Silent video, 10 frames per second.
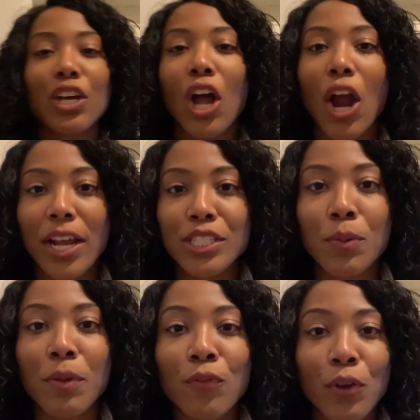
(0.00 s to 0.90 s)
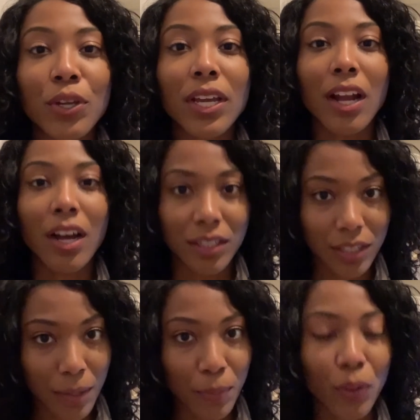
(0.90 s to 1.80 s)
All right, so before you get hung
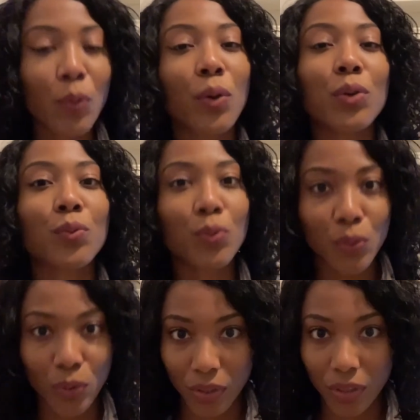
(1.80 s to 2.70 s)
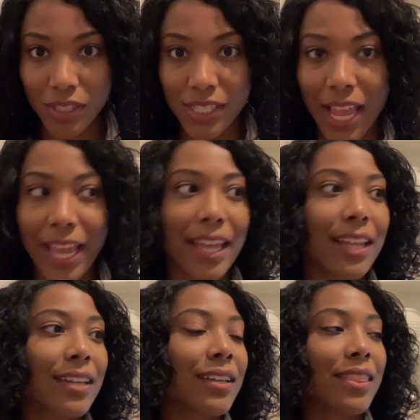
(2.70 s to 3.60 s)
up on the word rules
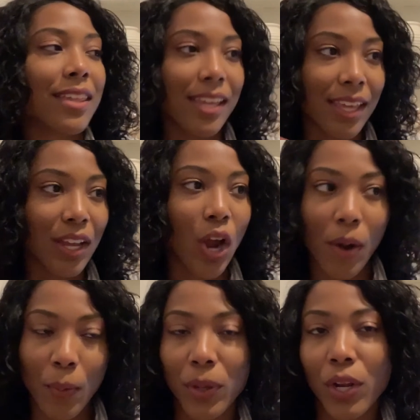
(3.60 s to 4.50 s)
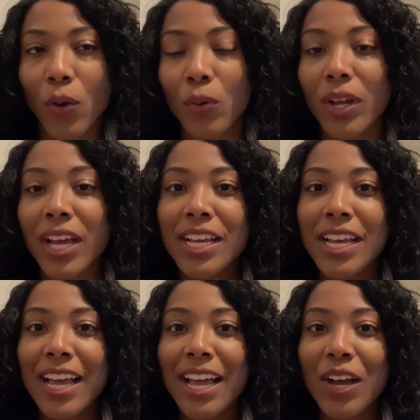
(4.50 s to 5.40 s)
and thinking, all right, we don't,
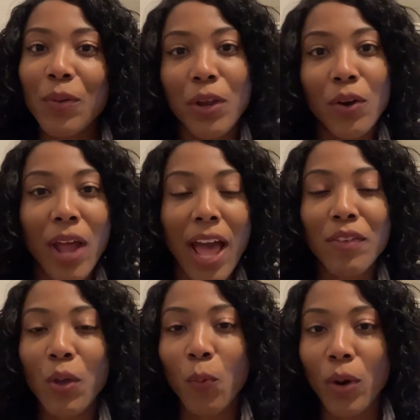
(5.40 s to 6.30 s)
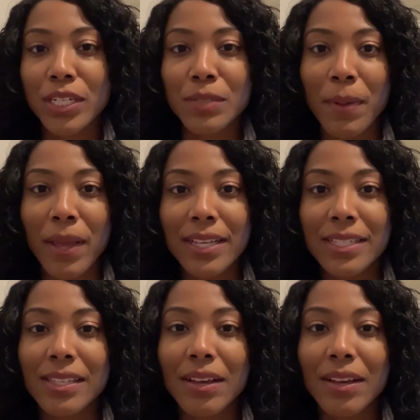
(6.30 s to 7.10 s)
we don't have a works-based